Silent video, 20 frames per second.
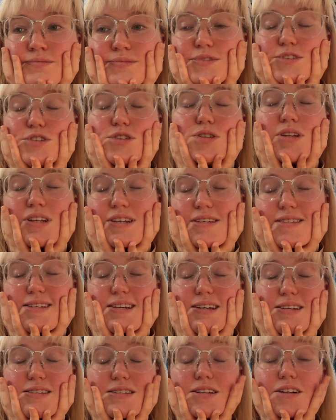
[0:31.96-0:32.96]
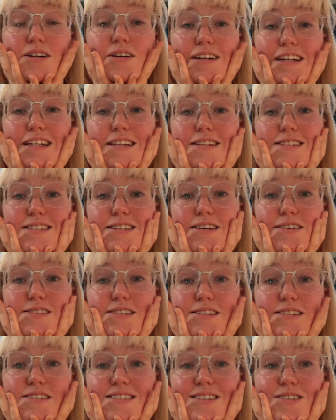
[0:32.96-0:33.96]
It's only 6 degrees
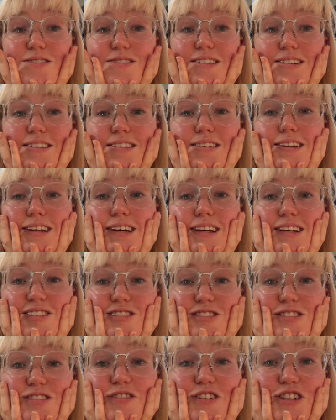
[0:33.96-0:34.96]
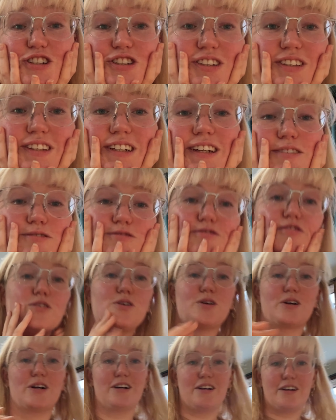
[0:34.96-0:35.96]
Celsius outside today. It's officially time
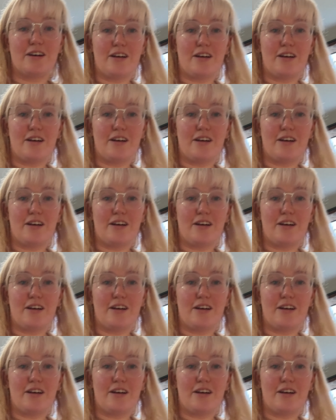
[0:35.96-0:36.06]
for